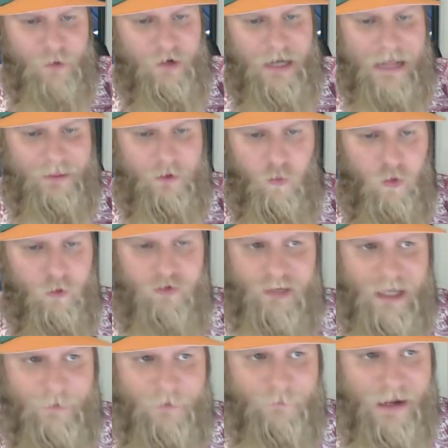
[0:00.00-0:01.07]
were not the
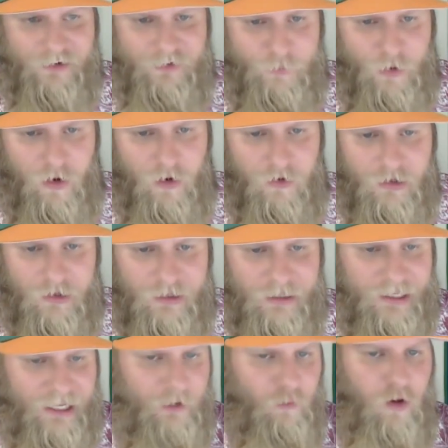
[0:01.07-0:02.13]
worst team in baseball
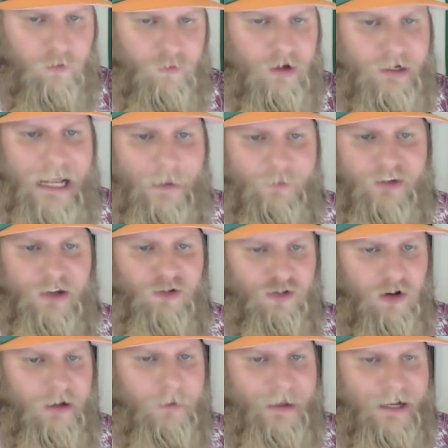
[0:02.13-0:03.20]
in one-run games. They
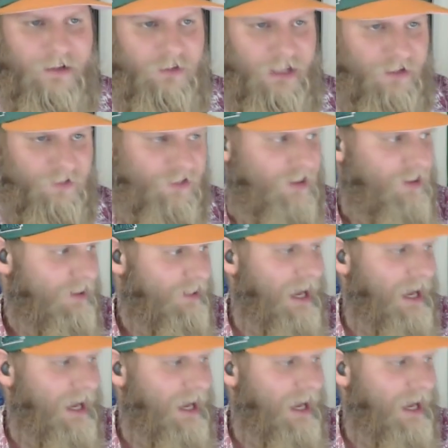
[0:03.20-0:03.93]
shouldn't have been, at least.